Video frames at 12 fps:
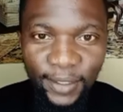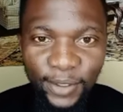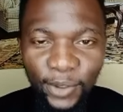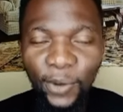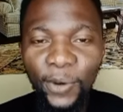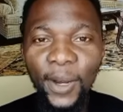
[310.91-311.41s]

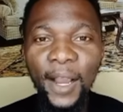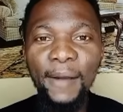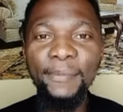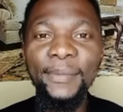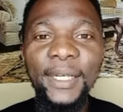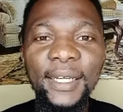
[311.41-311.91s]
Is it a
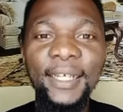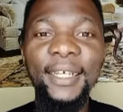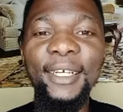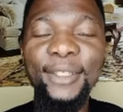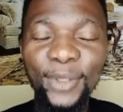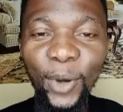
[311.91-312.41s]

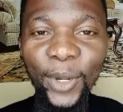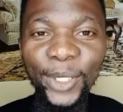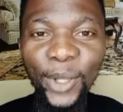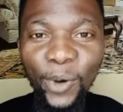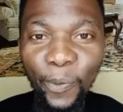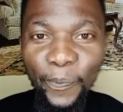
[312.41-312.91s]
coincidence that nearly
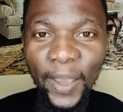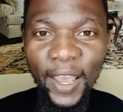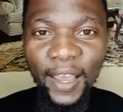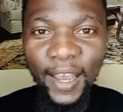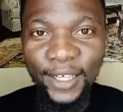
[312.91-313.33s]
80%